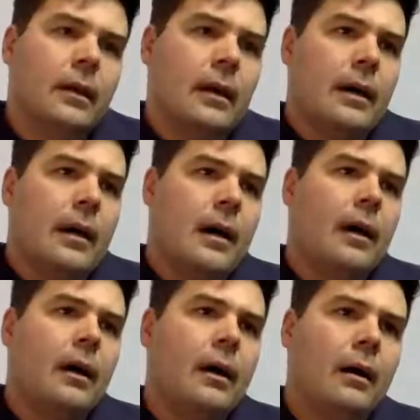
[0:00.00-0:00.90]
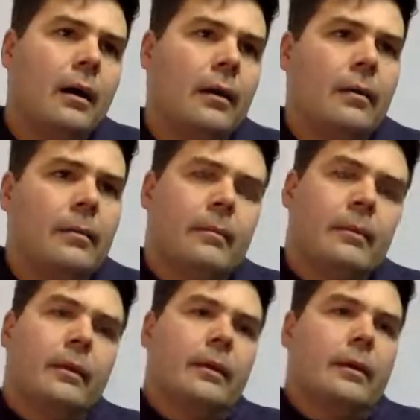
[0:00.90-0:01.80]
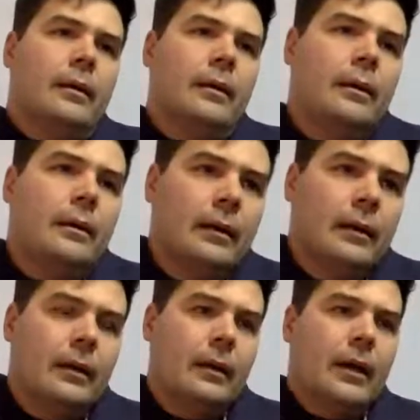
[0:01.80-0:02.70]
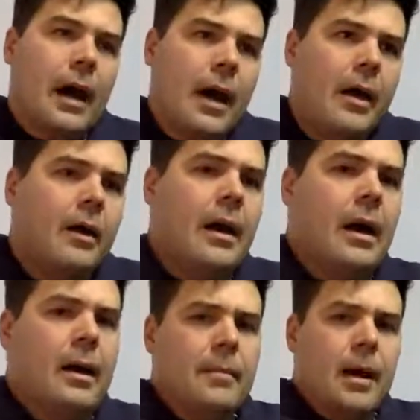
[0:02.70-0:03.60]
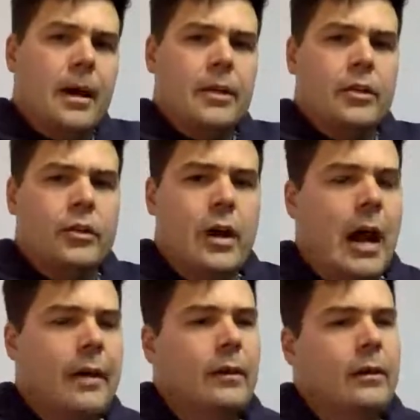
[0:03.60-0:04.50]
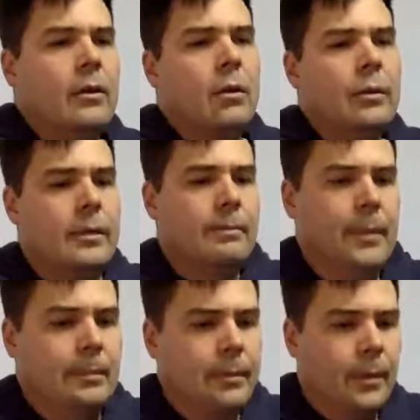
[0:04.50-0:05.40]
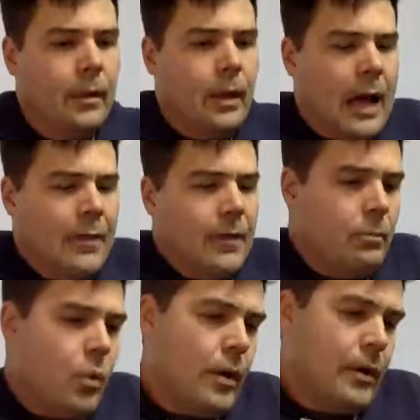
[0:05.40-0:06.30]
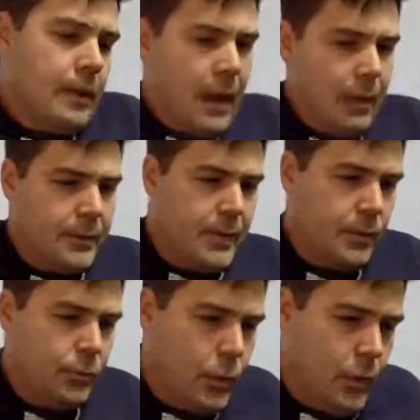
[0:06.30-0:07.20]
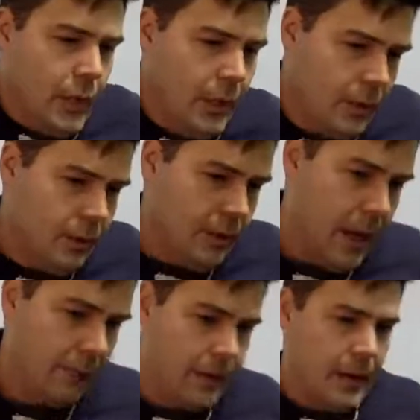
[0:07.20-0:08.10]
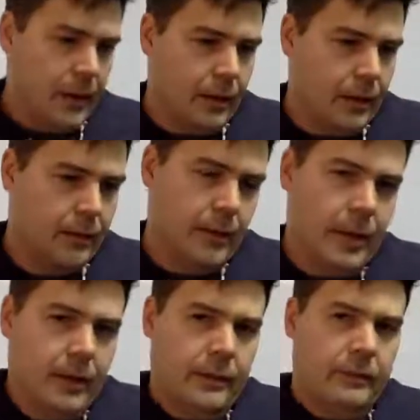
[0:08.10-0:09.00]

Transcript: Um, I'm not sure. With some people, I think more that I was just ruining everything, right?